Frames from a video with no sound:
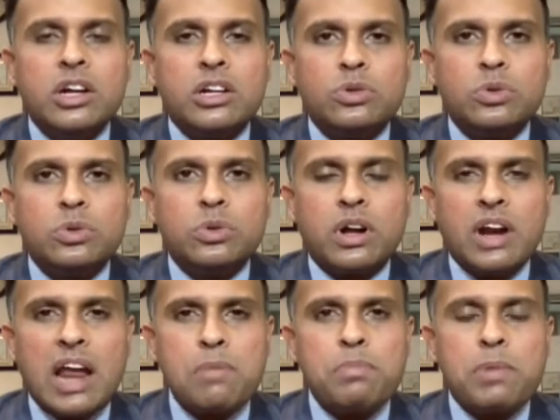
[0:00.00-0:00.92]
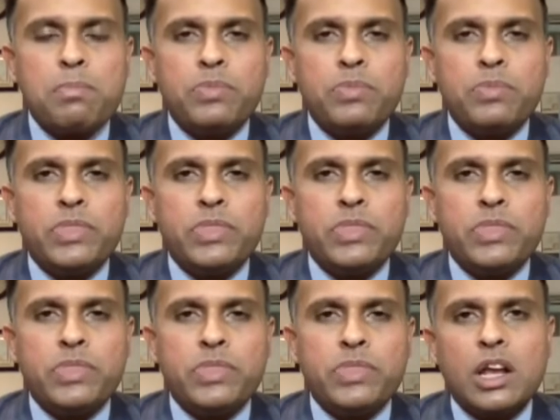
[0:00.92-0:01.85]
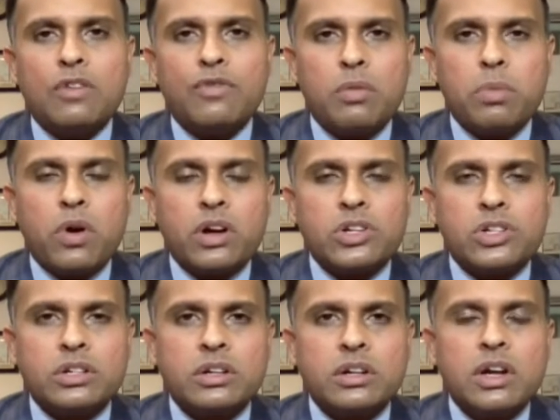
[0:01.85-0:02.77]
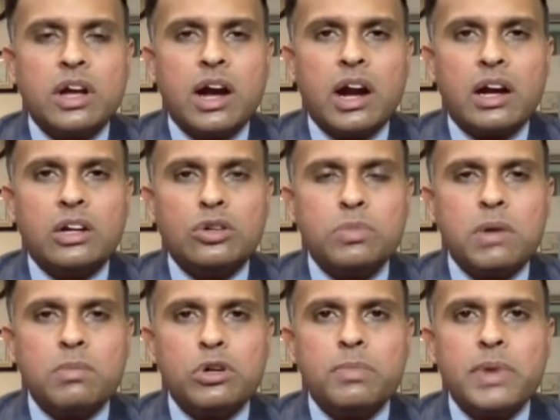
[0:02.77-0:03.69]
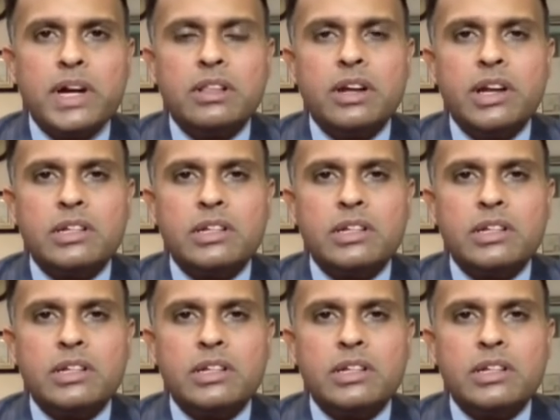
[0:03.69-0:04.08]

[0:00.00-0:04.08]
to ramp up the scale of our production and to be able to meet the needs